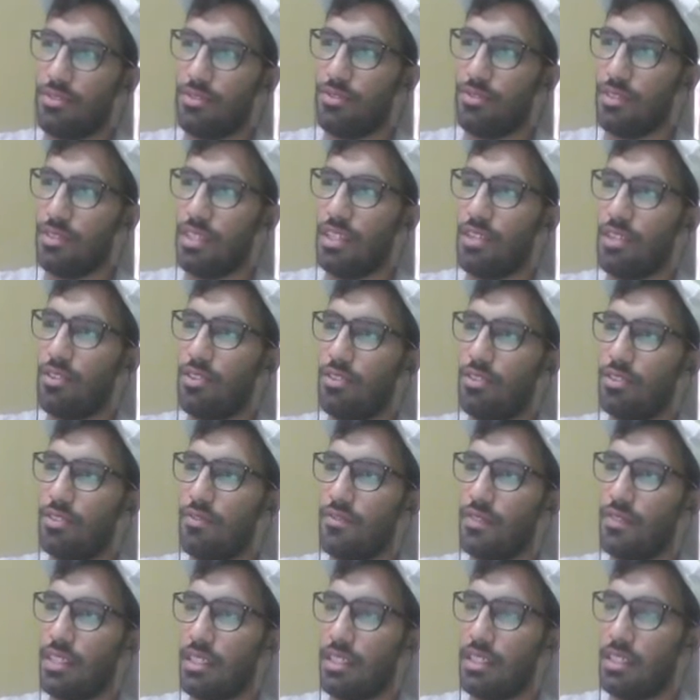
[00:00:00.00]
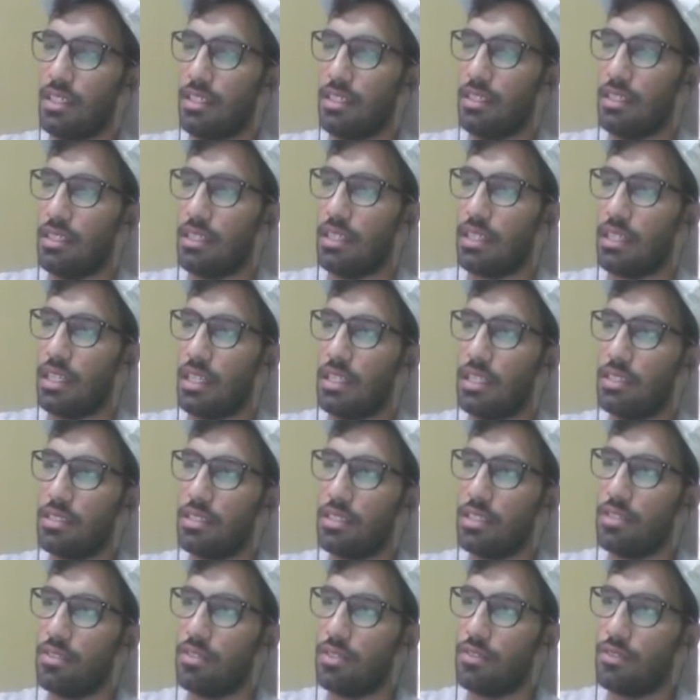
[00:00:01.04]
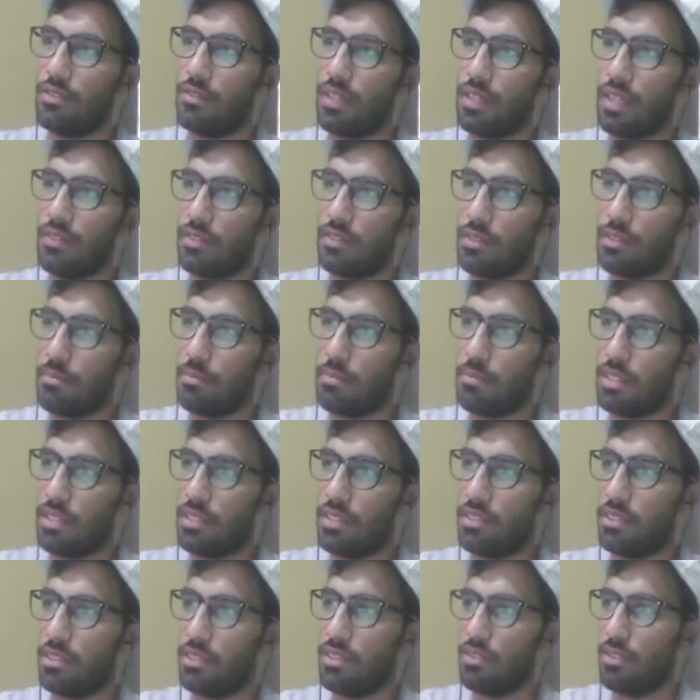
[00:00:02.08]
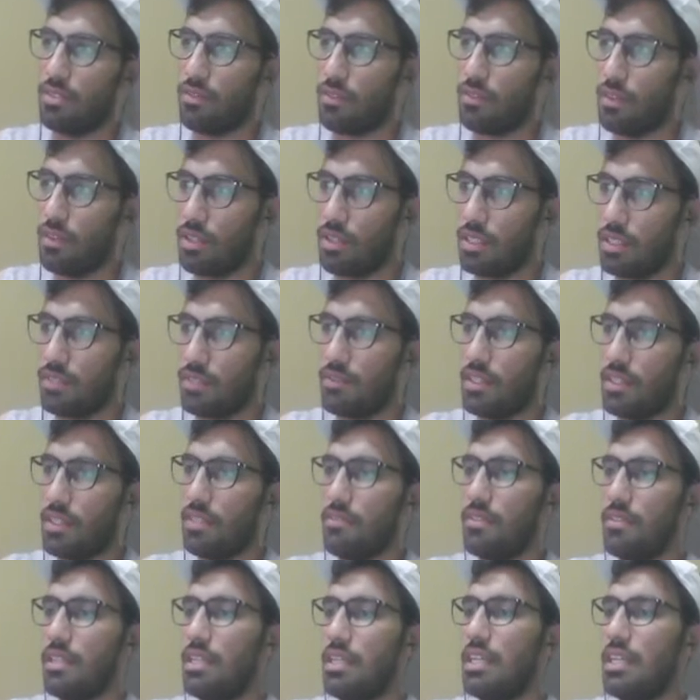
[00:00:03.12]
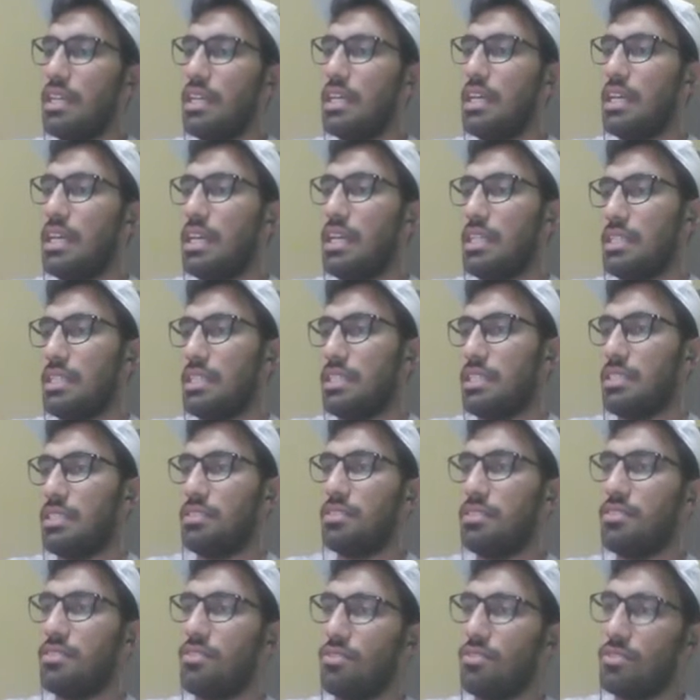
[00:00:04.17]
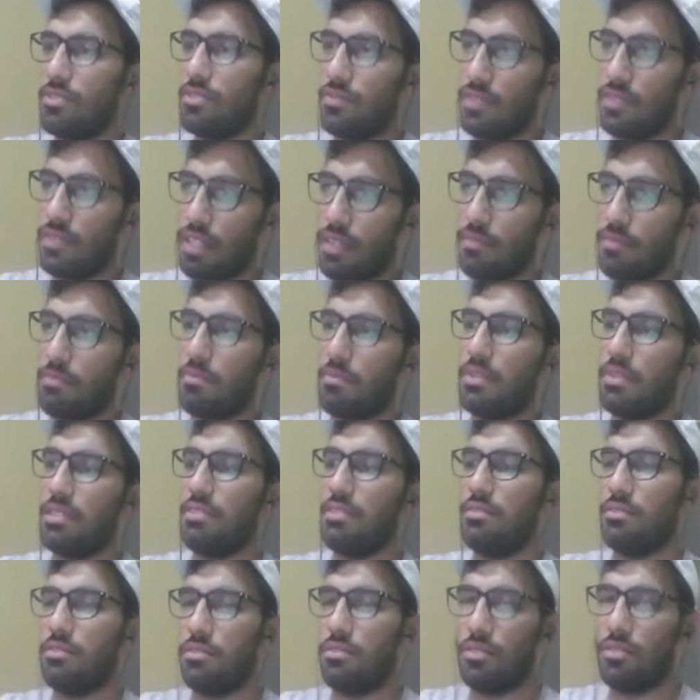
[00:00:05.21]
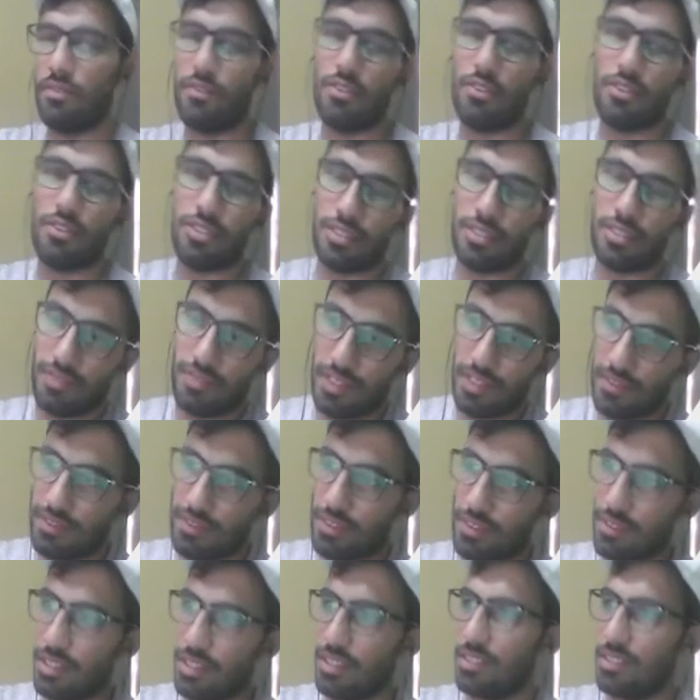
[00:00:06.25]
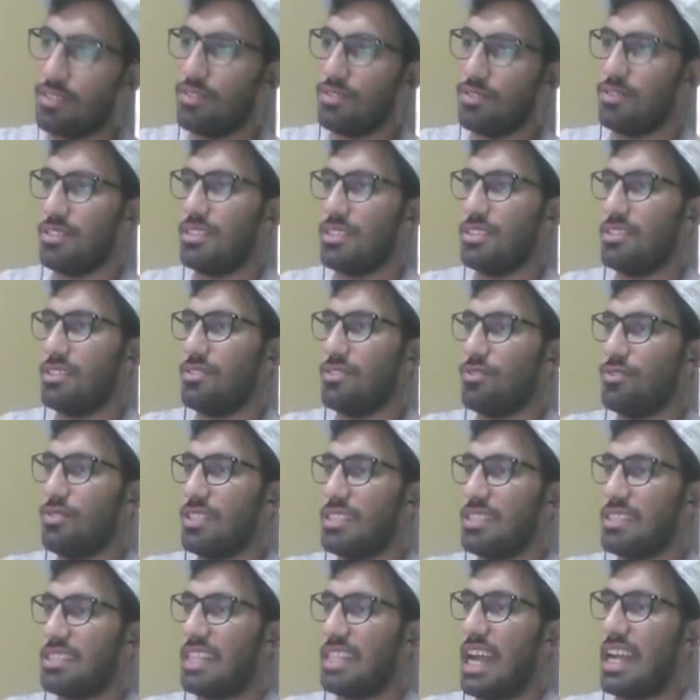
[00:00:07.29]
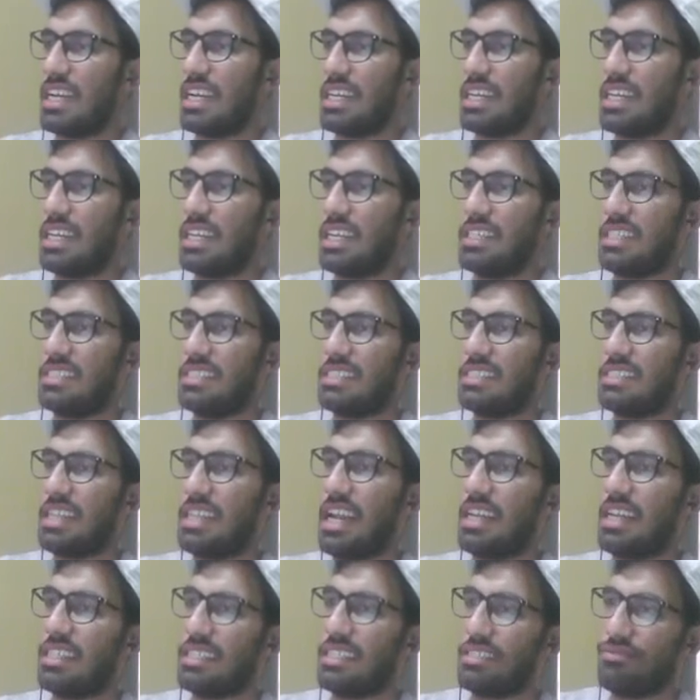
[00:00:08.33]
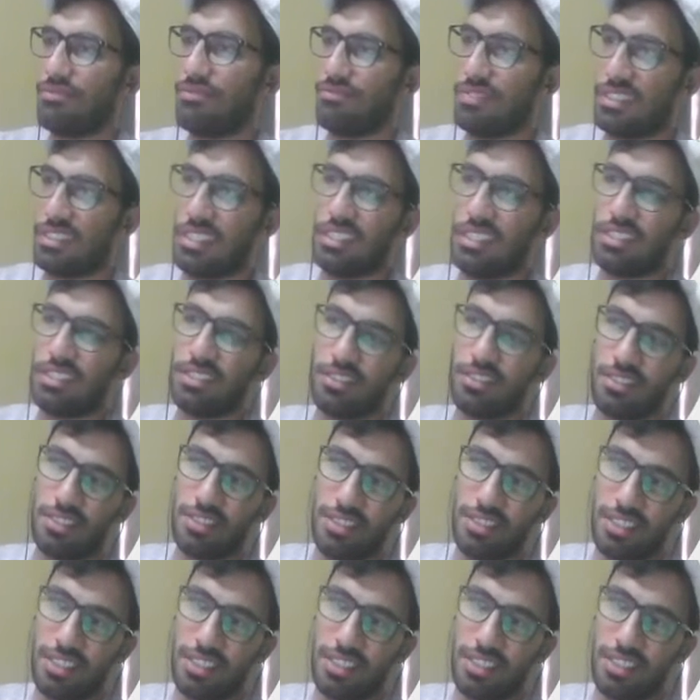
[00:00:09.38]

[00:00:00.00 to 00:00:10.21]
So there also, we in the training set also we have some percentage of all these 5. In the test set also we have percentage of all these 5. Okay, so this is our stratification.